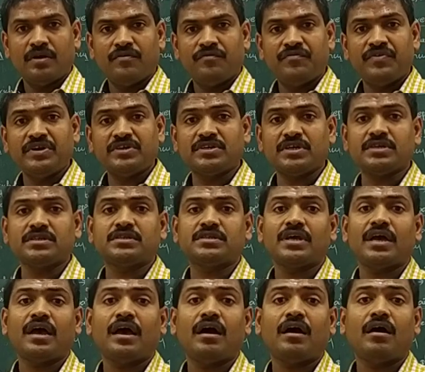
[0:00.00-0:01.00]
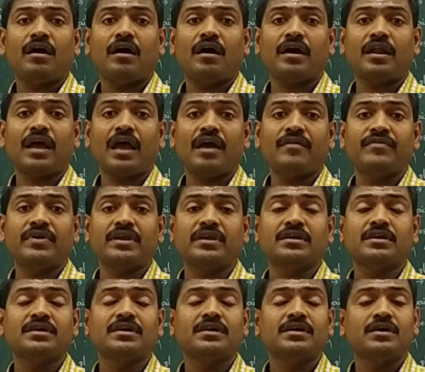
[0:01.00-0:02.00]
Fishes are
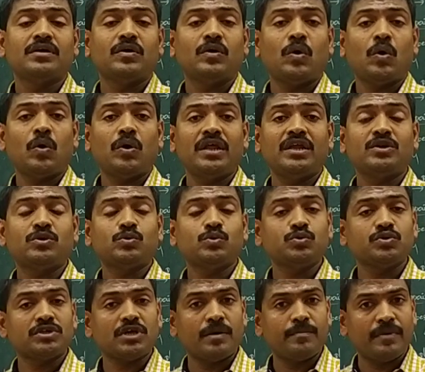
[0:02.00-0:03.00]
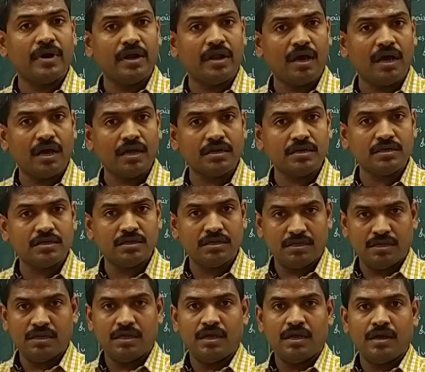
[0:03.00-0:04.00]
having only 2-chambered heart.
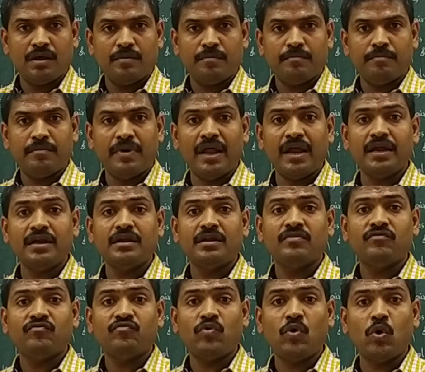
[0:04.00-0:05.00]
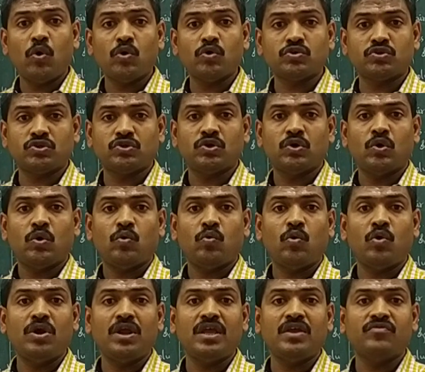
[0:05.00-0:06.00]
Blood flows
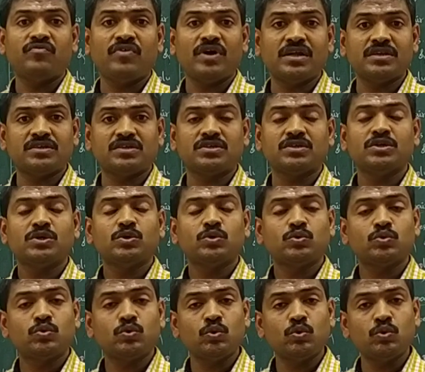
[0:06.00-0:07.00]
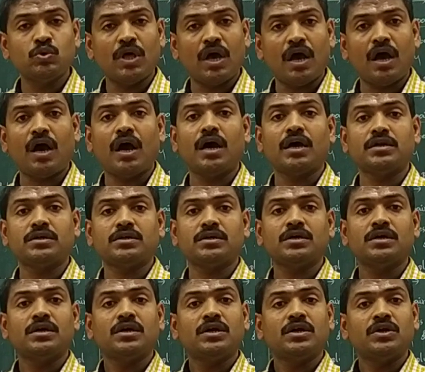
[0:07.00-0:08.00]
only once through the
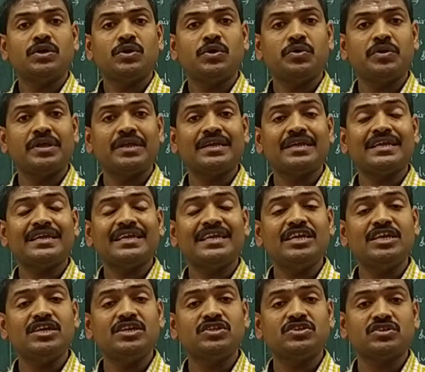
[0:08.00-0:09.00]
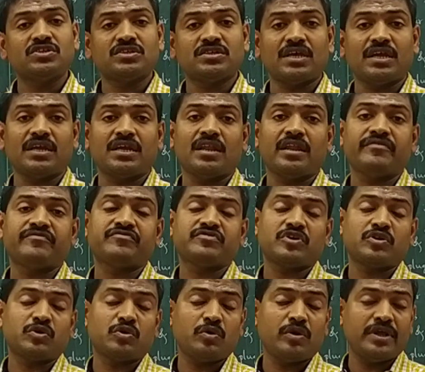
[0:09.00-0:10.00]
heart during each cycle of
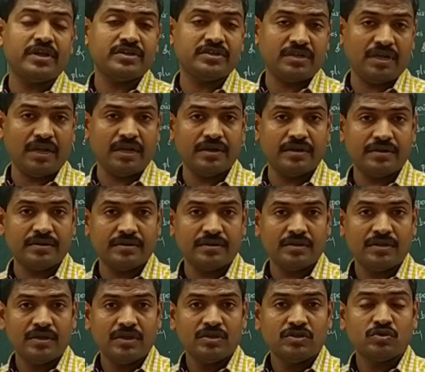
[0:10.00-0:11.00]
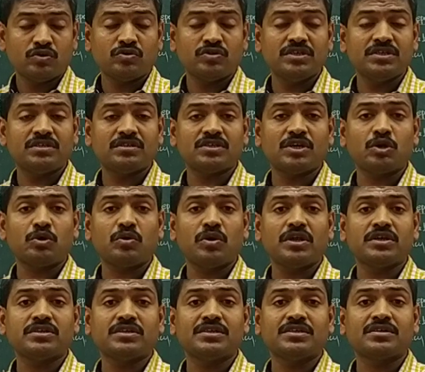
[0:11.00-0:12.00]
circulation. So this
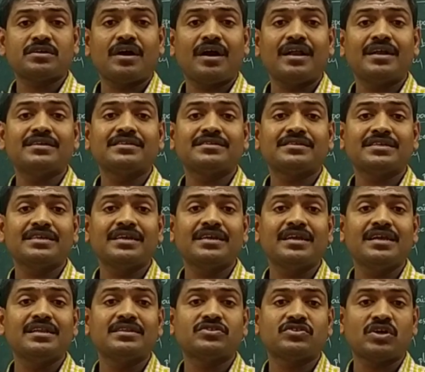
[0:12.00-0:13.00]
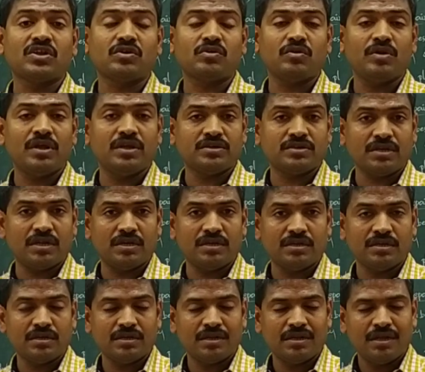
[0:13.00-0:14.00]
circulation is called single
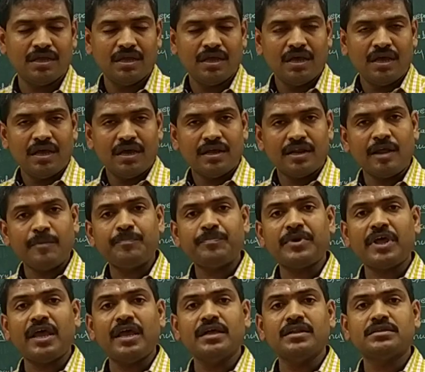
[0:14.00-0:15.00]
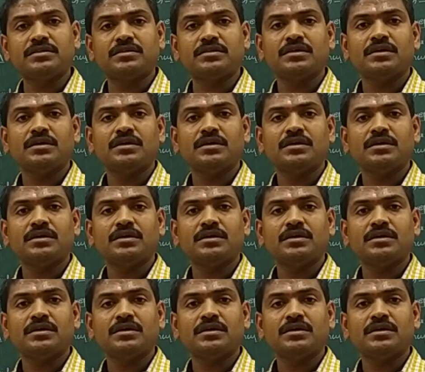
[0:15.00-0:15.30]
circulation. Reptiles